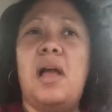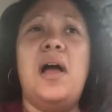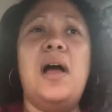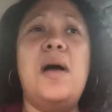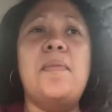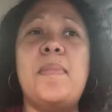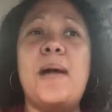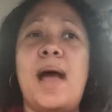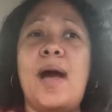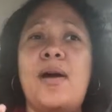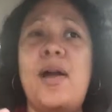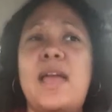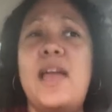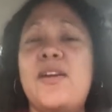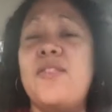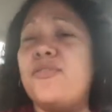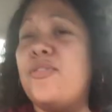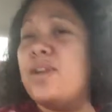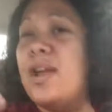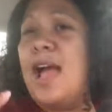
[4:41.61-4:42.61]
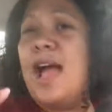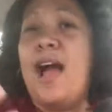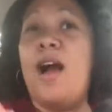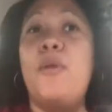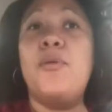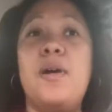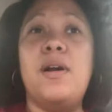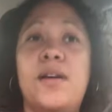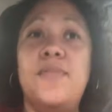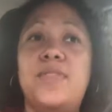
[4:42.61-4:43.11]
about every
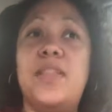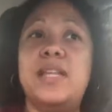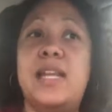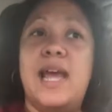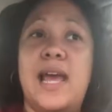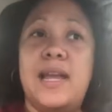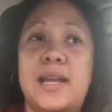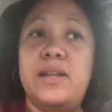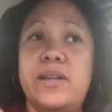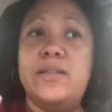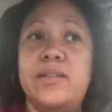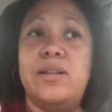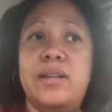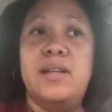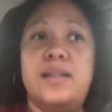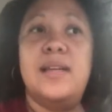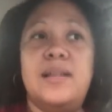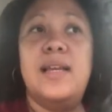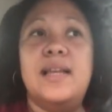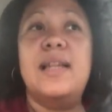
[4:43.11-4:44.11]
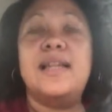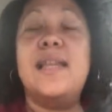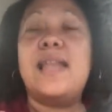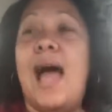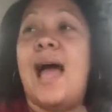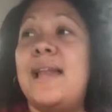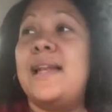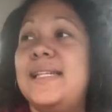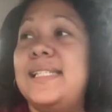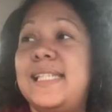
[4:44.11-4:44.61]
hour of the day,
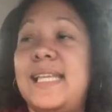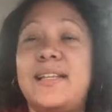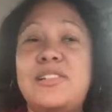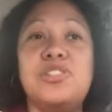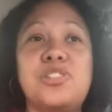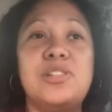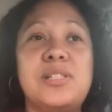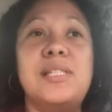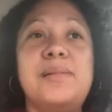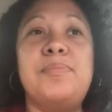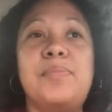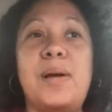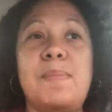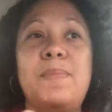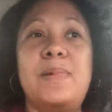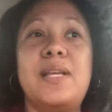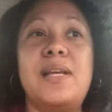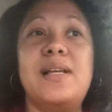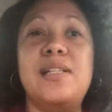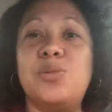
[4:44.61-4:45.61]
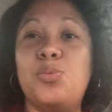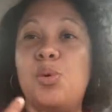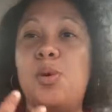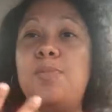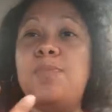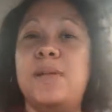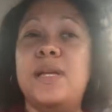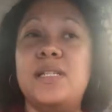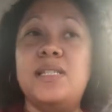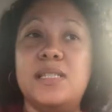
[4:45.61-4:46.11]
not intentionally, but because we're
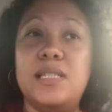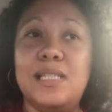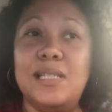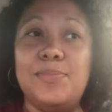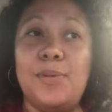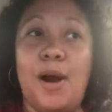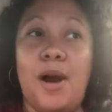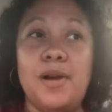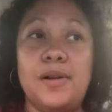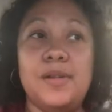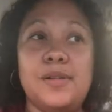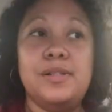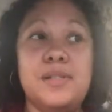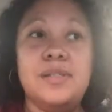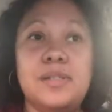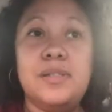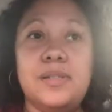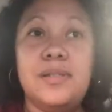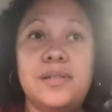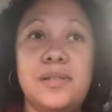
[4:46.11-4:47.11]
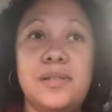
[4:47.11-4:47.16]
business partners.